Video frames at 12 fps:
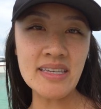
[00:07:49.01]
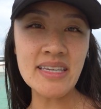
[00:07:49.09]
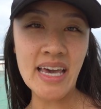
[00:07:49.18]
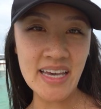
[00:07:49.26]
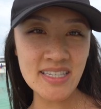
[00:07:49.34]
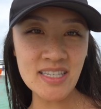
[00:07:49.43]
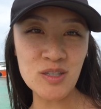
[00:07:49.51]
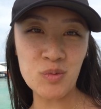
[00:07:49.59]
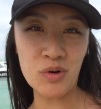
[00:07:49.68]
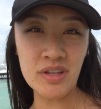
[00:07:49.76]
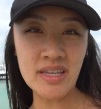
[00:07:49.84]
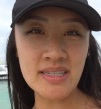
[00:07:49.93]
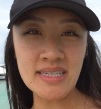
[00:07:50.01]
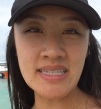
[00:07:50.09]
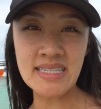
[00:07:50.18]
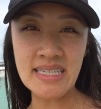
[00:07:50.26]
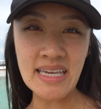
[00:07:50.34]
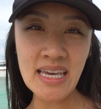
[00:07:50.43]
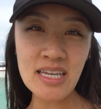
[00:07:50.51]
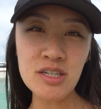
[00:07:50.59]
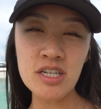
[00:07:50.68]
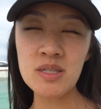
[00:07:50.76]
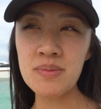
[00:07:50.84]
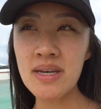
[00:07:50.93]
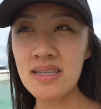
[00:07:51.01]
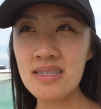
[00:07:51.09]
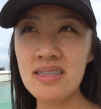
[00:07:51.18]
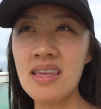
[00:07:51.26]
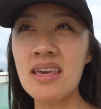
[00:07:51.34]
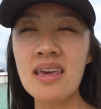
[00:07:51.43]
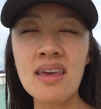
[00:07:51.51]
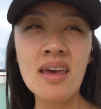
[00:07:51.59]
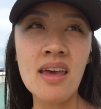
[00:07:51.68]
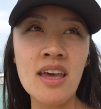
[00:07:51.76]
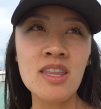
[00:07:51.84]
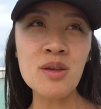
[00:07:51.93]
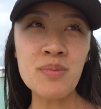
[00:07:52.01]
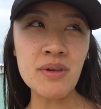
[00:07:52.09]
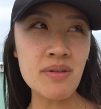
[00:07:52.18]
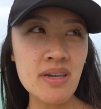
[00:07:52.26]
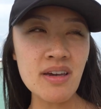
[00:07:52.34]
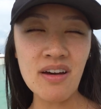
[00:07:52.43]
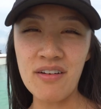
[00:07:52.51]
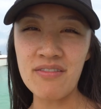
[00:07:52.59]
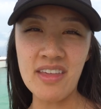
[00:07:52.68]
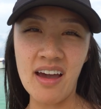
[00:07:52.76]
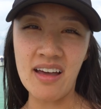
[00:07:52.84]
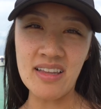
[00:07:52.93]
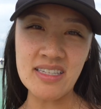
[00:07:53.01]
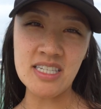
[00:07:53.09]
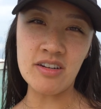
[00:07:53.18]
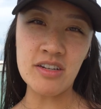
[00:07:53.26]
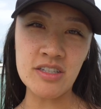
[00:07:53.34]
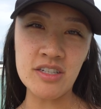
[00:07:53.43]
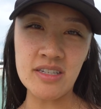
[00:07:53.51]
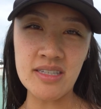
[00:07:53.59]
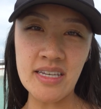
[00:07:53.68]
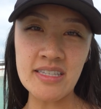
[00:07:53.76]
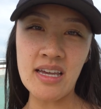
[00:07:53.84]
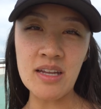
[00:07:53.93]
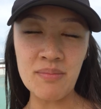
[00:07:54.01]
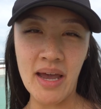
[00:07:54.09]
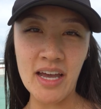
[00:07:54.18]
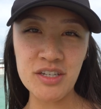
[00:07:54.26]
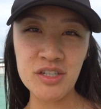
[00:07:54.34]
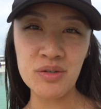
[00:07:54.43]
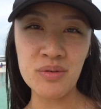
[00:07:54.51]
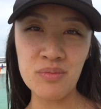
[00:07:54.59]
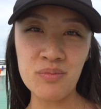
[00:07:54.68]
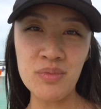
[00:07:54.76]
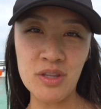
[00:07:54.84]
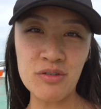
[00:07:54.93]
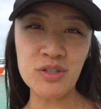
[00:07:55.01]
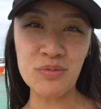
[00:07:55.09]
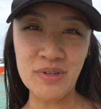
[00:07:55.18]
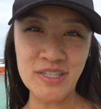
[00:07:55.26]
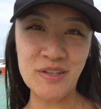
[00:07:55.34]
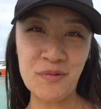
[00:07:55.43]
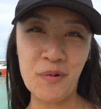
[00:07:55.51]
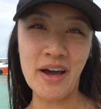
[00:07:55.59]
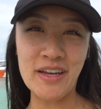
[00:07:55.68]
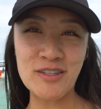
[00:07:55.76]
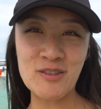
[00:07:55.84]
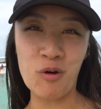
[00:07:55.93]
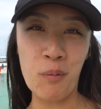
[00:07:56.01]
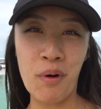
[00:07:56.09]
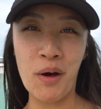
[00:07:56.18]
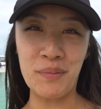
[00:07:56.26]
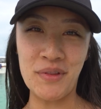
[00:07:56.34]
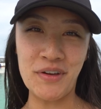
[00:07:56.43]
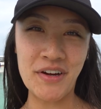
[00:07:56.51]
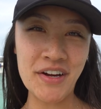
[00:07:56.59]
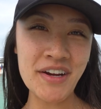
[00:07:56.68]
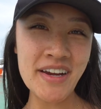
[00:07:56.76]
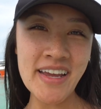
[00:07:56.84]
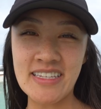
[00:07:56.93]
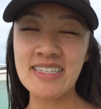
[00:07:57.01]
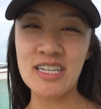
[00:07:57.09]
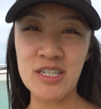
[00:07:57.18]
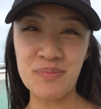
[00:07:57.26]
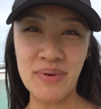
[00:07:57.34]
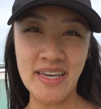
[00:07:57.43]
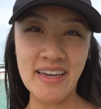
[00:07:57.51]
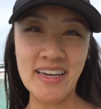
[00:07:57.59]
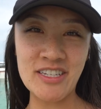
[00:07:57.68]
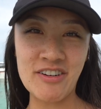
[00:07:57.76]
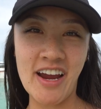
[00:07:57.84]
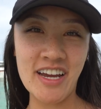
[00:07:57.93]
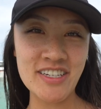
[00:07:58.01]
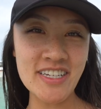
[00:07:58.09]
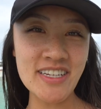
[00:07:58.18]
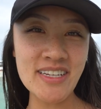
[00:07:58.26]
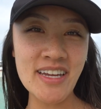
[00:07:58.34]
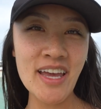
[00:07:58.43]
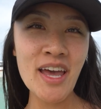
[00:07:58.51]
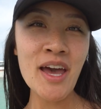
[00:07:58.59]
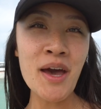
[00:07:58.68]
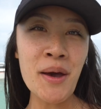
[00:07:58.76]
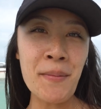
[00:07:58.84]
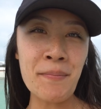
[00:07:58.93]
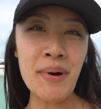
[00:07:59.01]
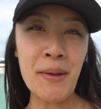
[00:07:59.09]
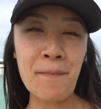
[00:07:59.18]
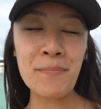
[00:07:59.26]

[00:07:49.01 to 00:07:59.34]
yes, it's worth it to see it just because the beauty of the islands here, it's unmatched. There's a reason why it's so popular and such a big attraction. But